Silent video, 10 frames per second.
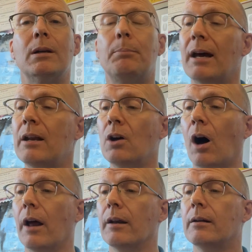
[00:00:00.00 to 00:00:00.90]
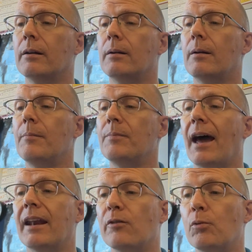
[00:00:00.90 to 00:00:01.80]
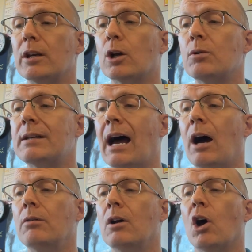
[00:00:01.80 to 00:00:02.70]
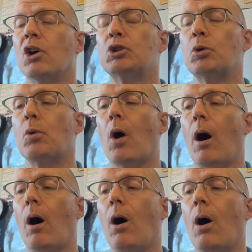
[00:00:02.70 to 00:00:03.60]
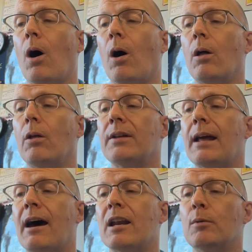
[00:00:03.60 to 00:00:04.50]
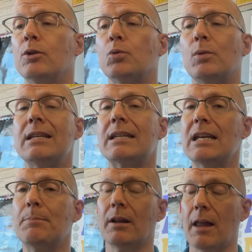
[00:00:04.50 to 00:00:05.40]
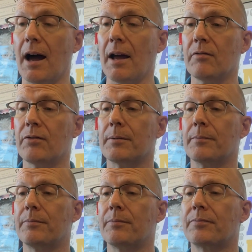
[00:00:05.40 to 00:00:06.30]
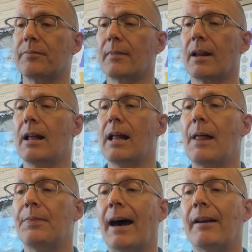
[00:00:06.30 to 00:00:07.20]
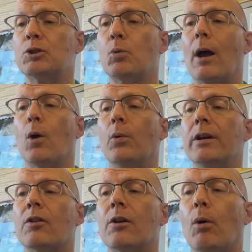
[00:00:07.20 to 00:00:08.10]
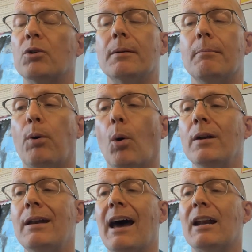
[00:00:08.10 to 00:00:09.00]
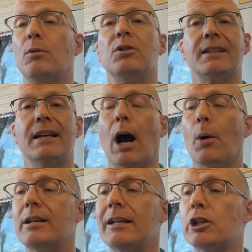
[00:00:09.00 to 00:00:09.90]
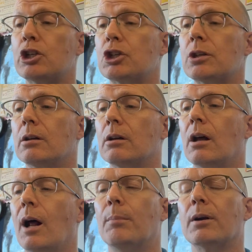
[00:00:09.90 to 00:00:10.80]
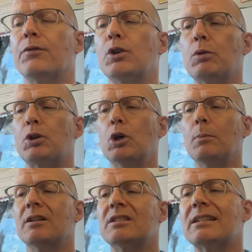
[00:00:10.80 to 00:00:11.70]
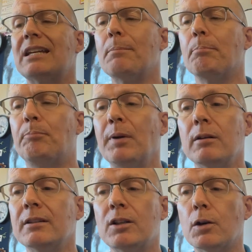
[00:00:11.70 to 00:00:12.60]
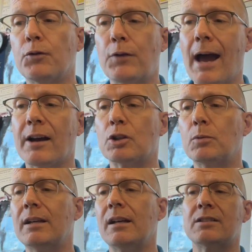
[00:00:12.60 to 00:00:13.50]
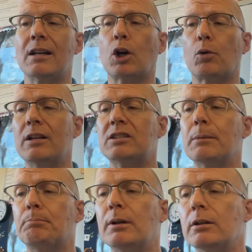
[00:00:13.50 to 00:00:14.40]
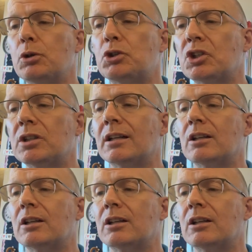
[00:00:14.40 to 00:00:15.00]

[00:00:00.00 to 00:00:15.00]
depend on. And if we go down, so do all the animals we keep alive. That is why we are the most important animals in our niche. But if you humans keep building your factories, increasing pollution, and